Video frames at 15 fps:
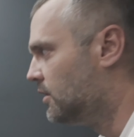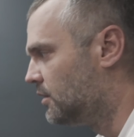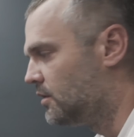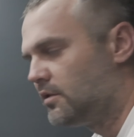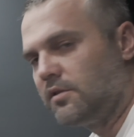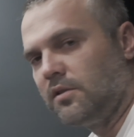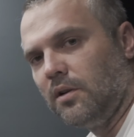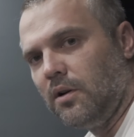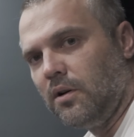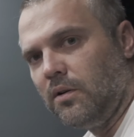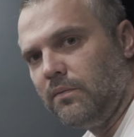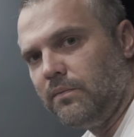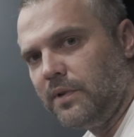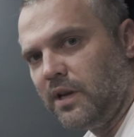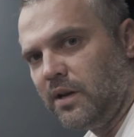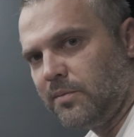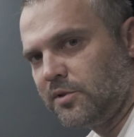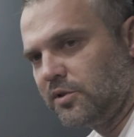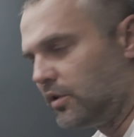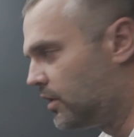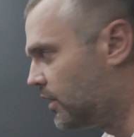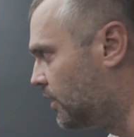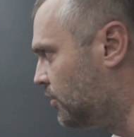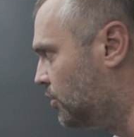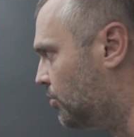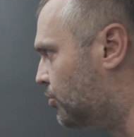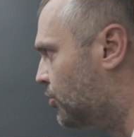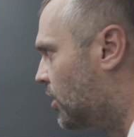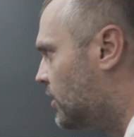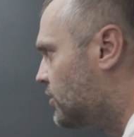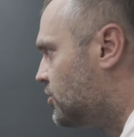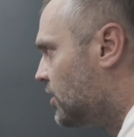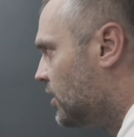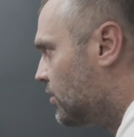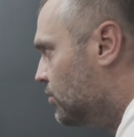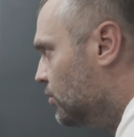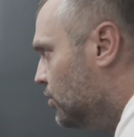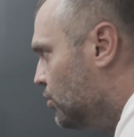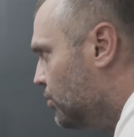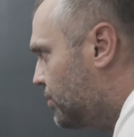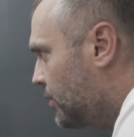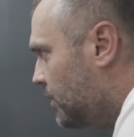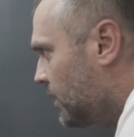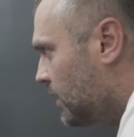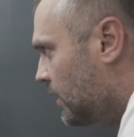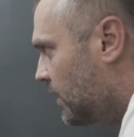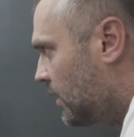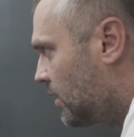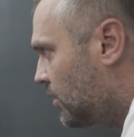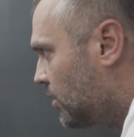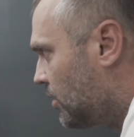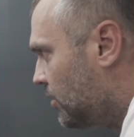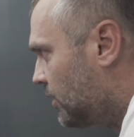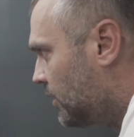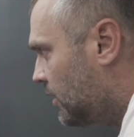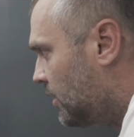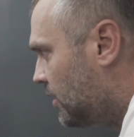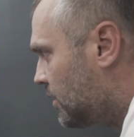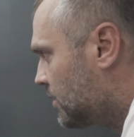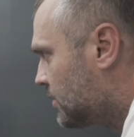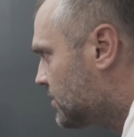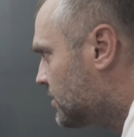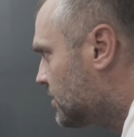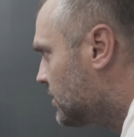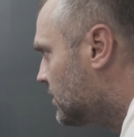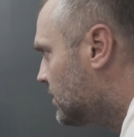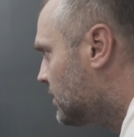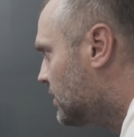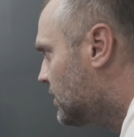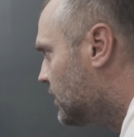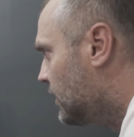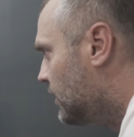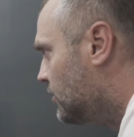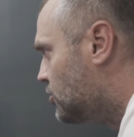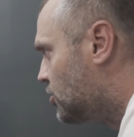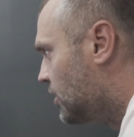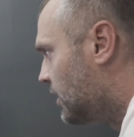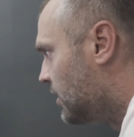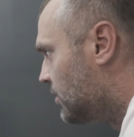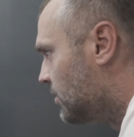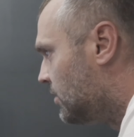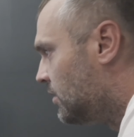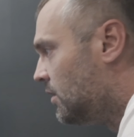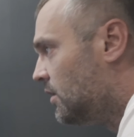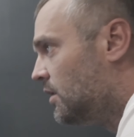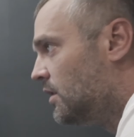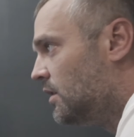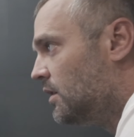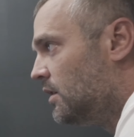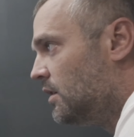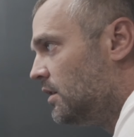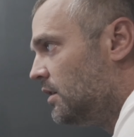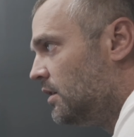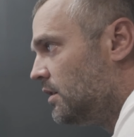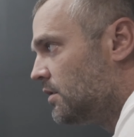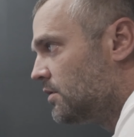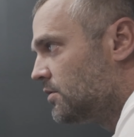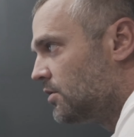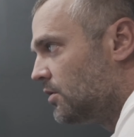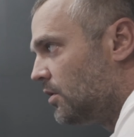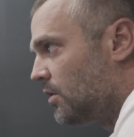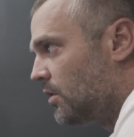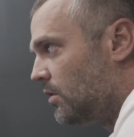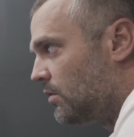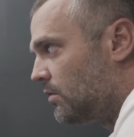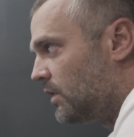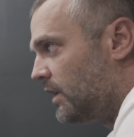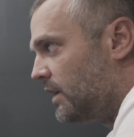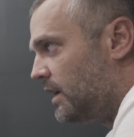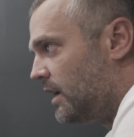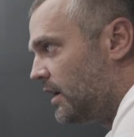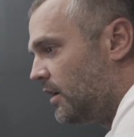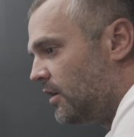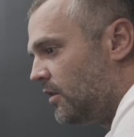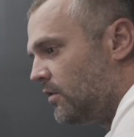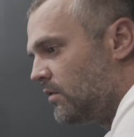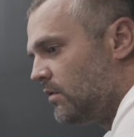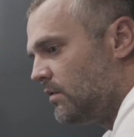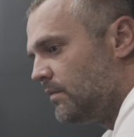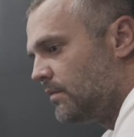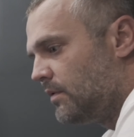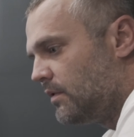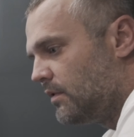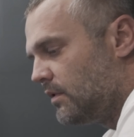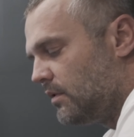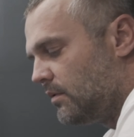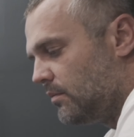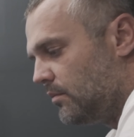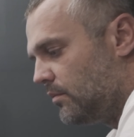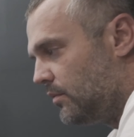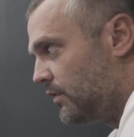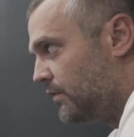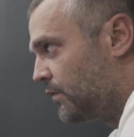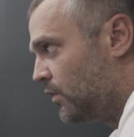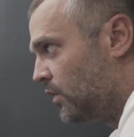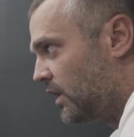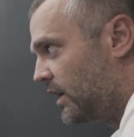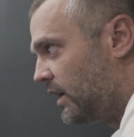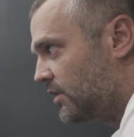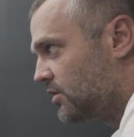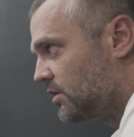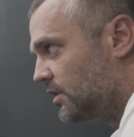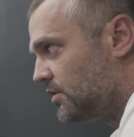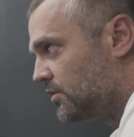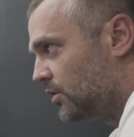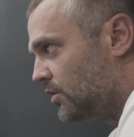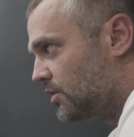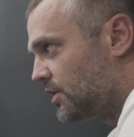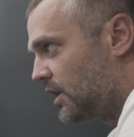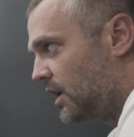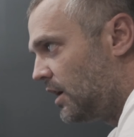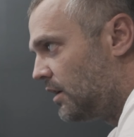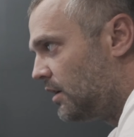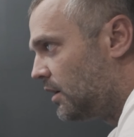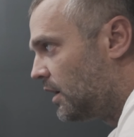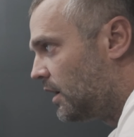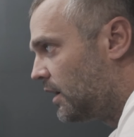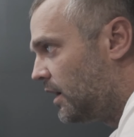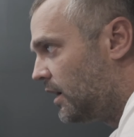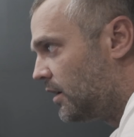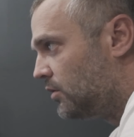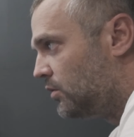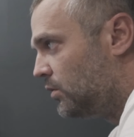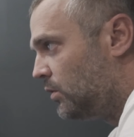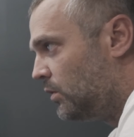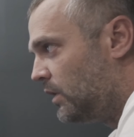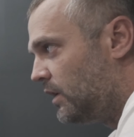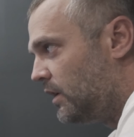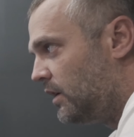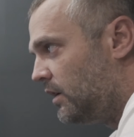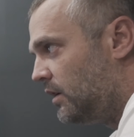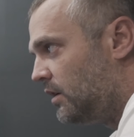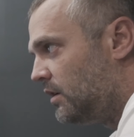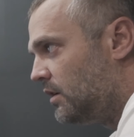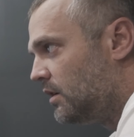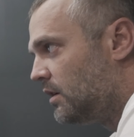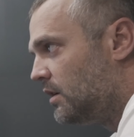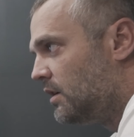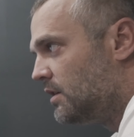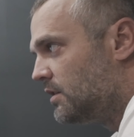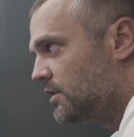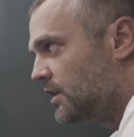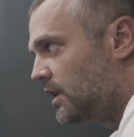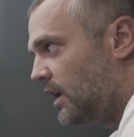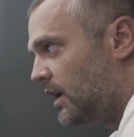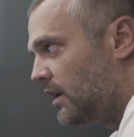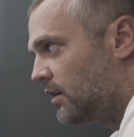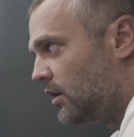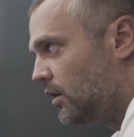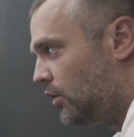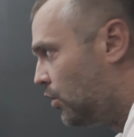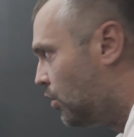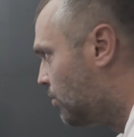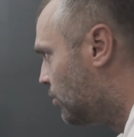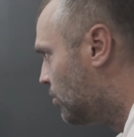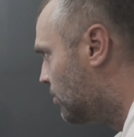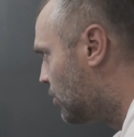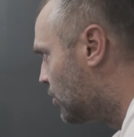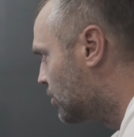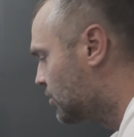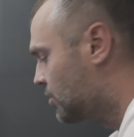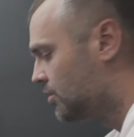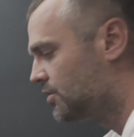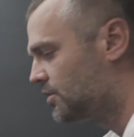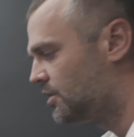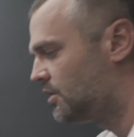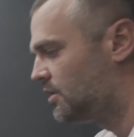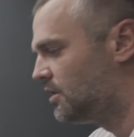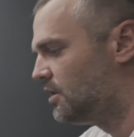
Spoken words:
So now I'm starting a new project group, and I called it Audison 8-channel. So right now, before I actually start scanning, I got to do a scan global markers.